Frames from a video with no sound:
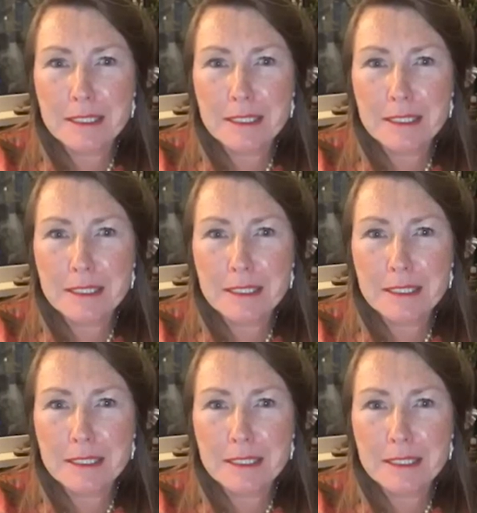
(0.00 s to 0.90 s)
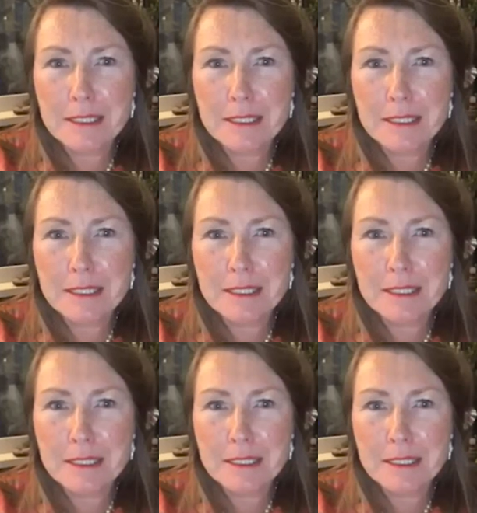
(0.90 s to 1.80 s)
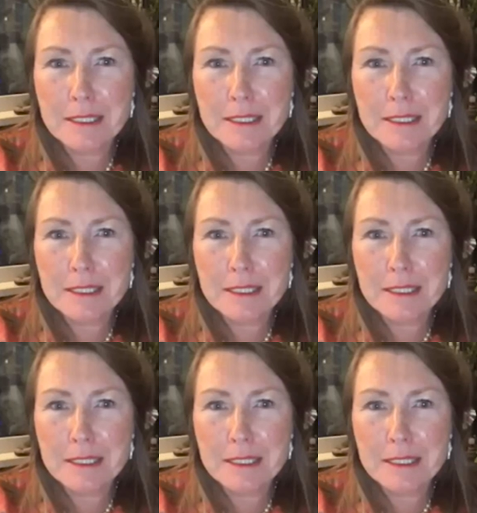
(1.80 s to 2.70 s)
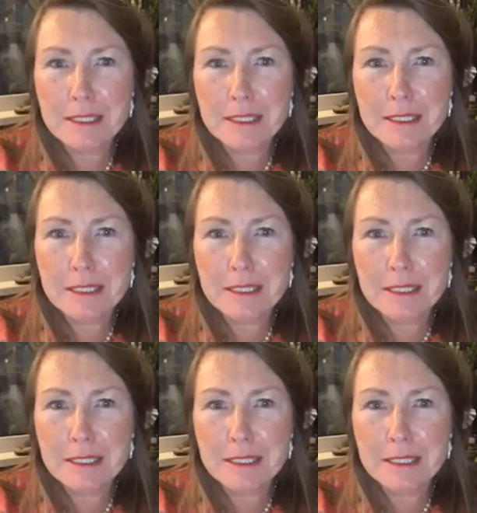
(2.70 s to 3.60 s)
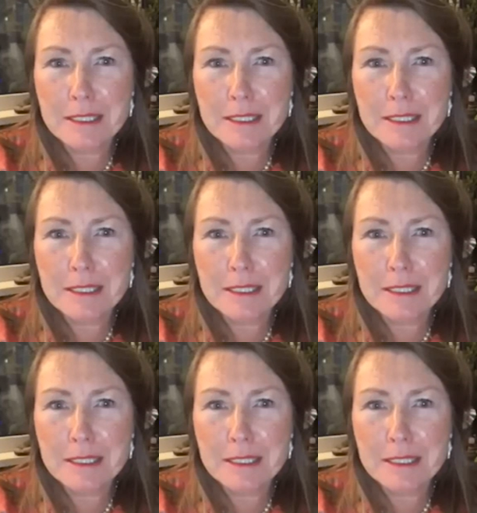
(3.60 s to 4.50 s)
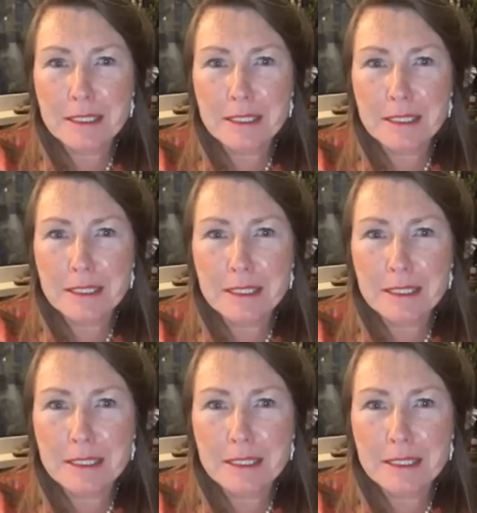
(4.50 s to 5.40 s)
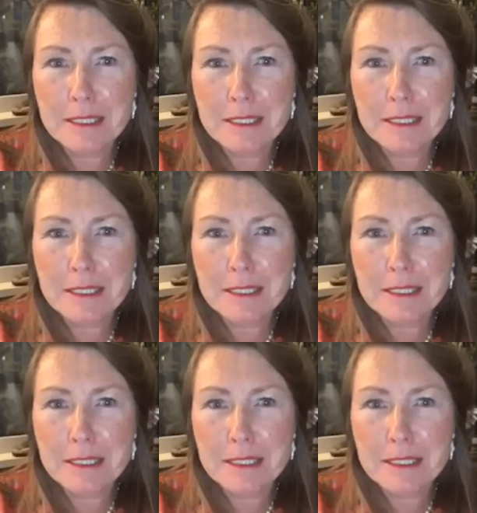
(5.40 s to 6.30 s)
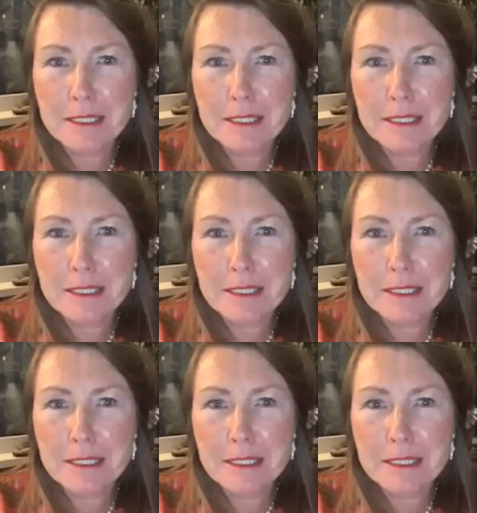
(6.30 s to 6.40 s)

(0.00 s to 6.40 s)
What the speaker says: (silence)